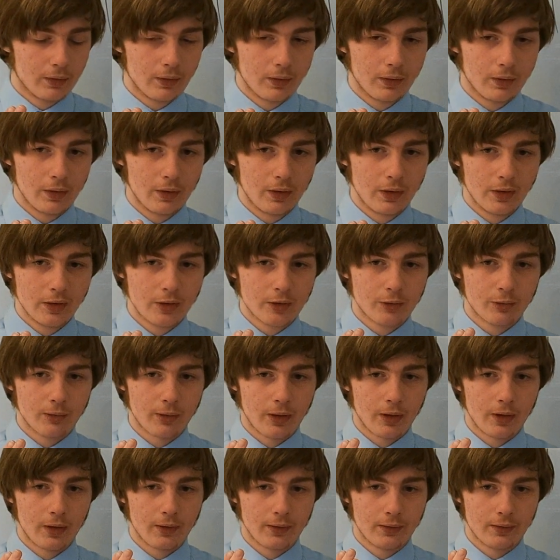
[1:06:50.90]
is
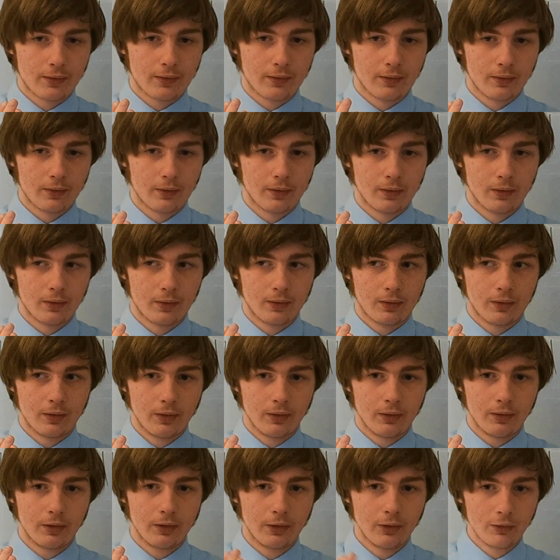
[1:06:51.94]
that
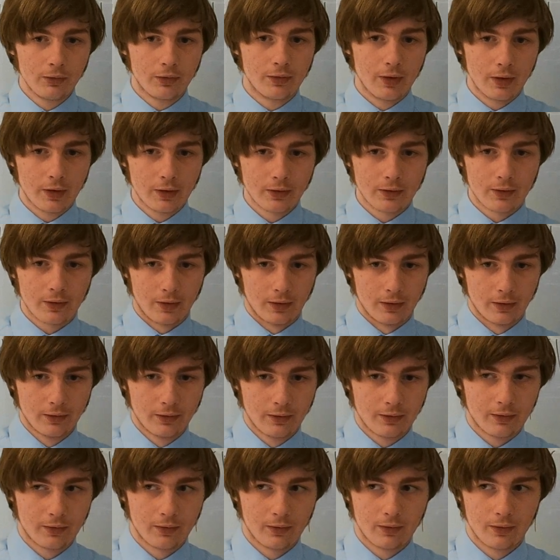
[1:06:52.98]
you
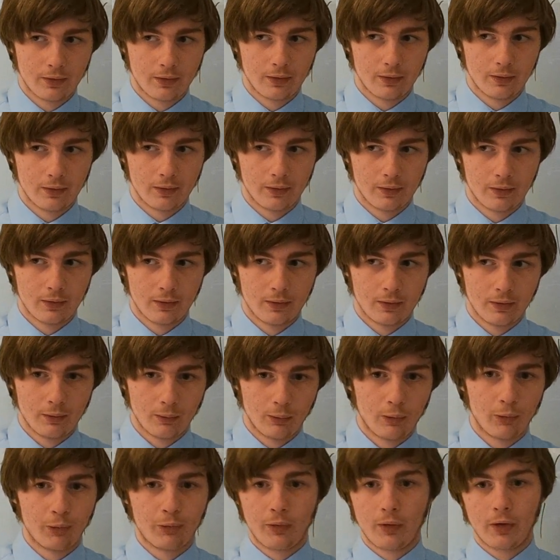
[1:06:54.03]
dictate.
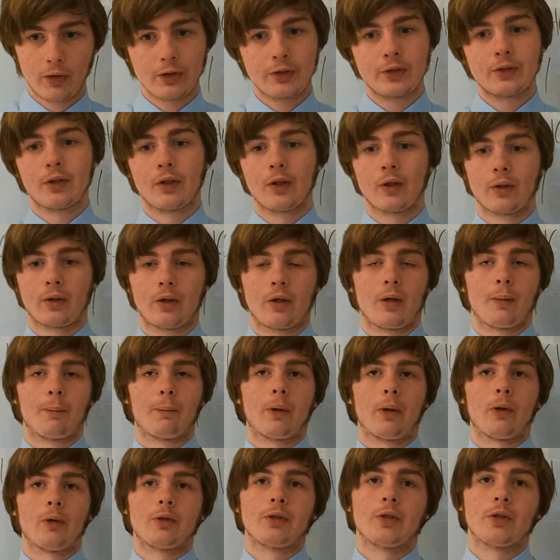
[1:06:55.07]
Well, first, a
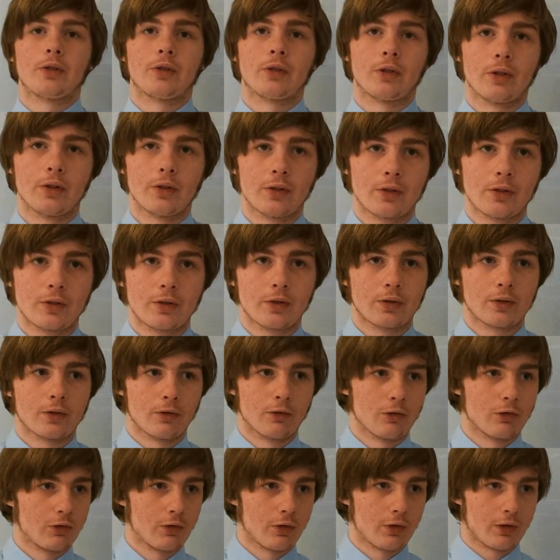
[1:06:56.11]
process is
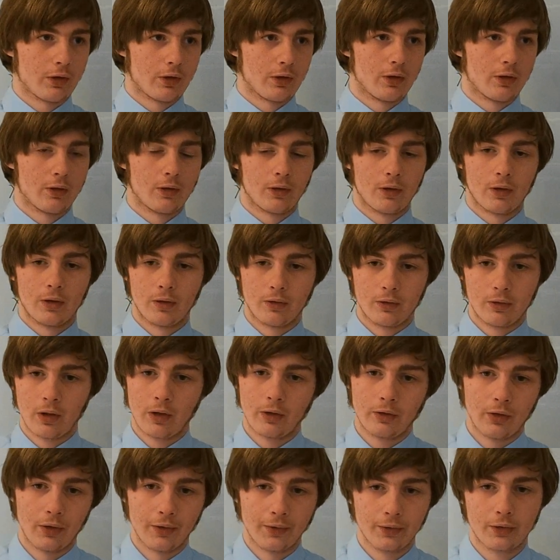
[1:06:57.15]

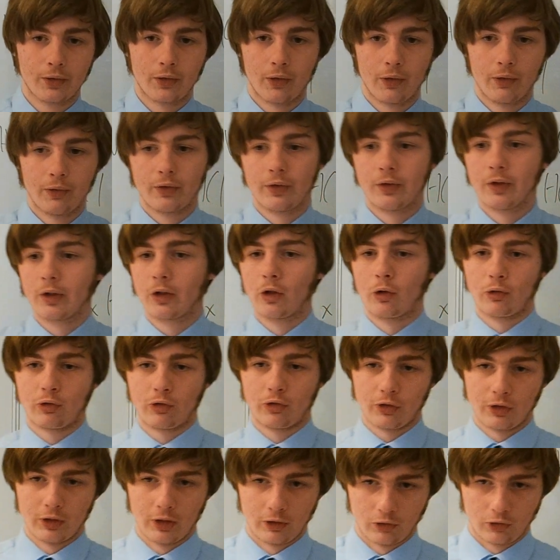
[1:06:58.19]
done called
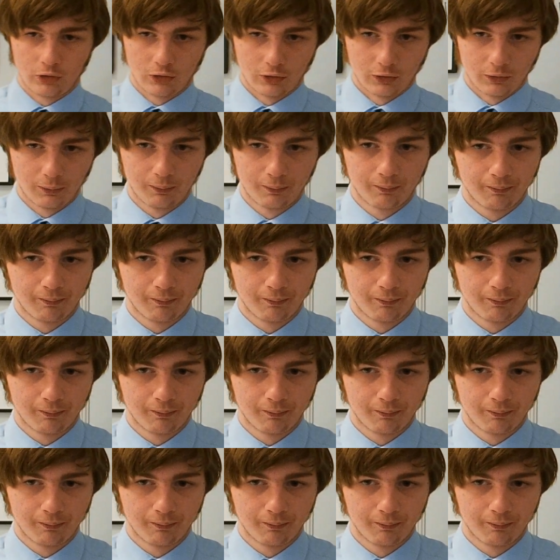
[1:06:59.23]
negotiation.